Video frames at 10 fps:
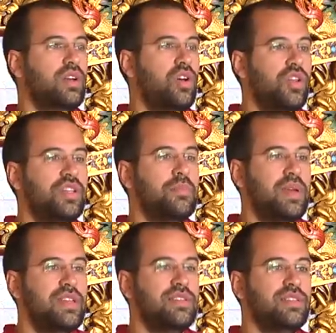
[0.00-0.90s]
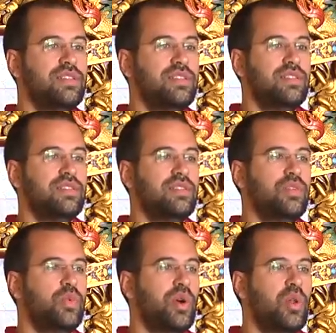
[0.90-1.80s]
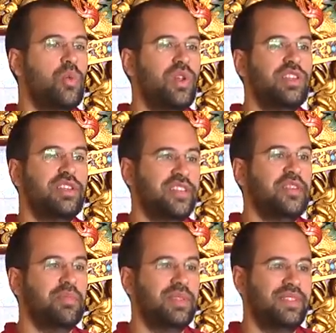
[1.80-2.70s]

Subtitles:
on the basis we all want the same.